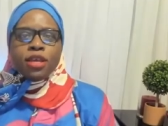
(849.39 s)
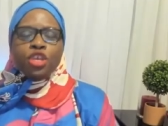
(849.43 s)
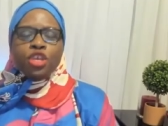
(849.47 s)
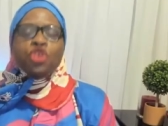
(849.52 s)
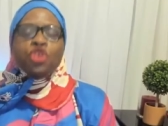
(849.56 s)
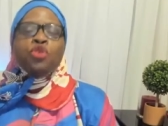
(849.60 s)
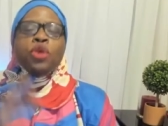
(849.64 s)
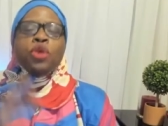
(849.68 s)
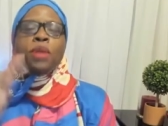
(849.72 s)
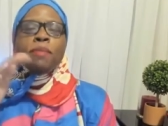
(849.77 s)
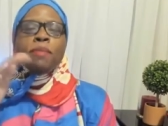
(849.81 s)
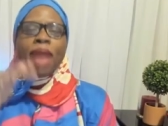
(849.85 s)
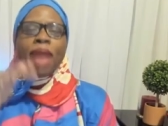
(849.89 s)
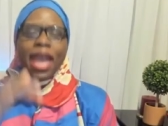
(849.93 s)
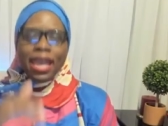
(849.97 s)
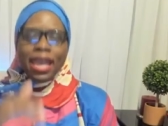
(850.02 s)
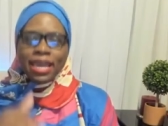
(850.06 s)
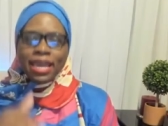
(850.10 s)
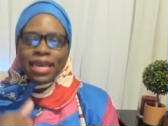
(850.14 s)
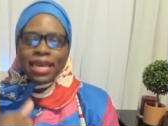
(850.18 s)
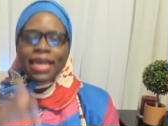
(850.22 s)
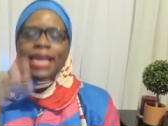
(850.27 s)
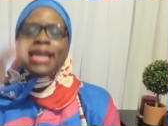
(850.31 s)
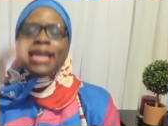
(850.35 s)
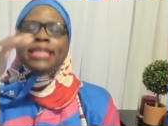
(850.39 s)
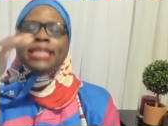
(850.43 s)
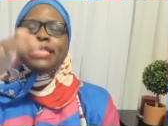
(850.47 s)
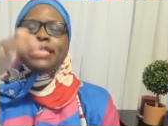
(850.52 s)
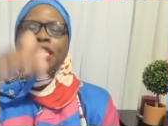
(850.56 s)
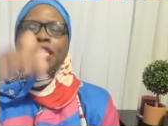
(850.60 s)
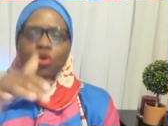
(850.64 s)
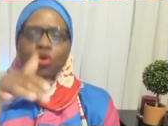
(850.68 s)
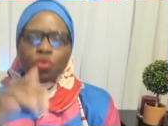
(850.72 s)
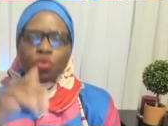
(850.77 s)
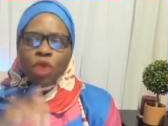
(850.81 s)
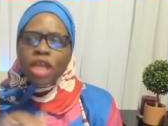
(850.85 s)
You remain
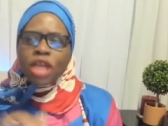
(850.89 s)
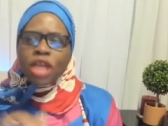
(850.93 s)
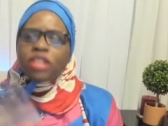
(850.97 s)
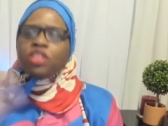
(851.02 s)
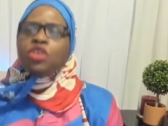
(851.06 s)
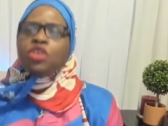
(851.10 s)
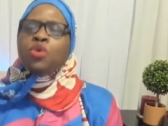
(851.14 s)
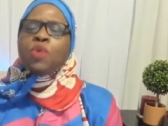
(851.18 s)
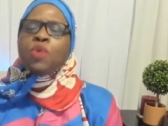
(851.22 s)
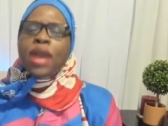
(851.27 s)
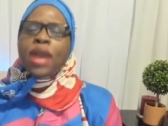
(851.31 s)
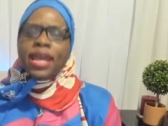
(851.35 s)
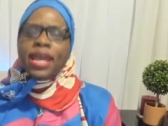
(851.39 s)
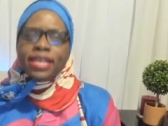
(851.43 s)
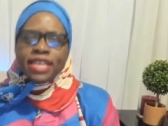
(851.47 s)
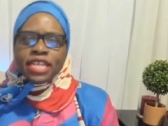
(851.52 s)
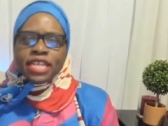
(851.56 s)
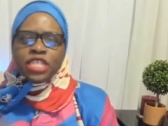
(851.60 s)
easy to run through and